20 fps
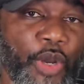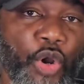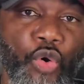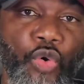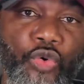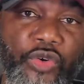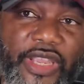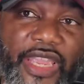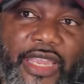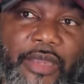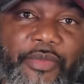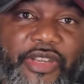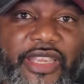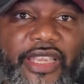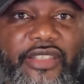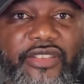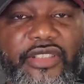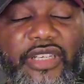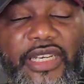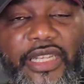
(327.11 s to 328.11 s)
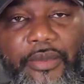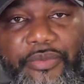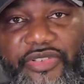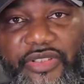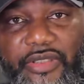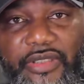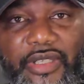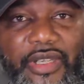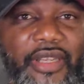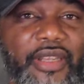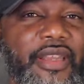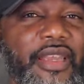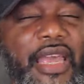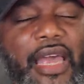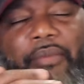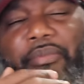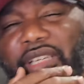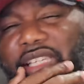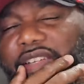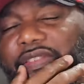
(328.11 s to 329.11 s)
Bowl game against Clemson.
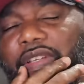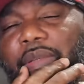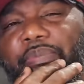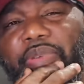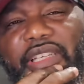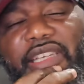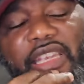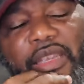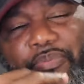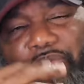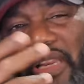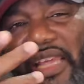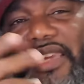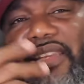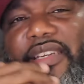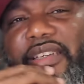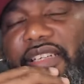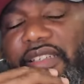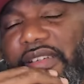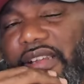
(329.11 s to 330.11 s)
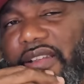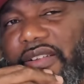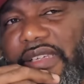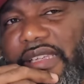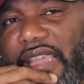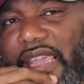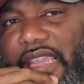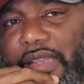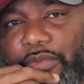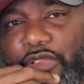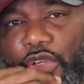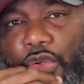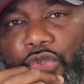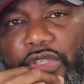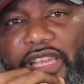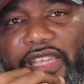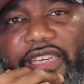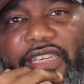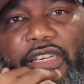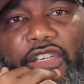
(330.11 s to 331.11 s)
I believe he played in another game, too,
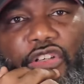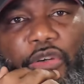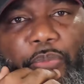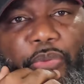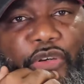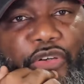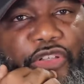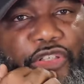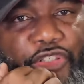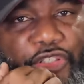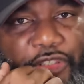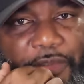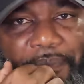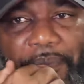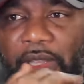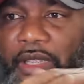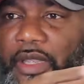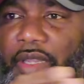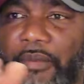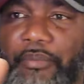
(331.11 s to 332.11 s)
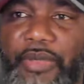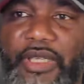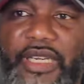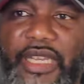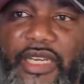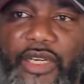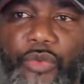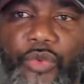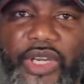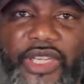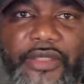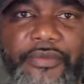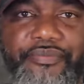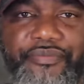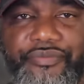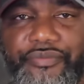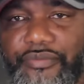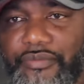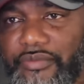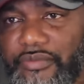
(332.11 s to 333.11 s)
that he looked pretty good. But anyway,
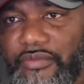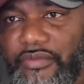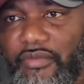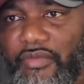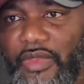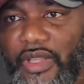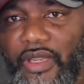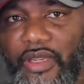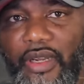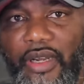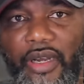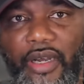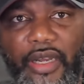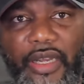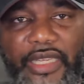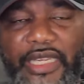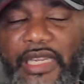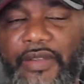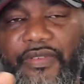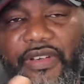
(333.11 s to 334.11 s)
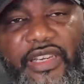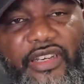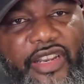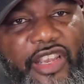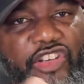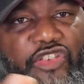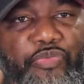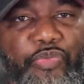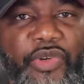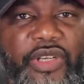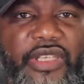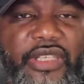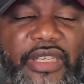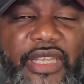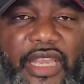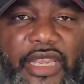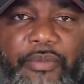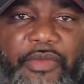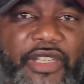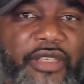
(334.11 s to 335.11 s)
even in that spring
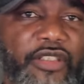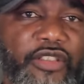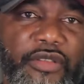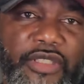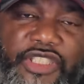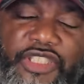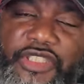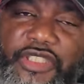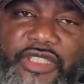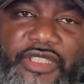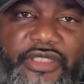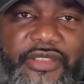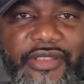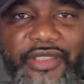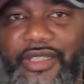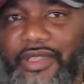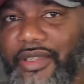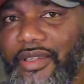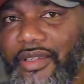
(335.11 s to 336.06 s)
game, he looked good.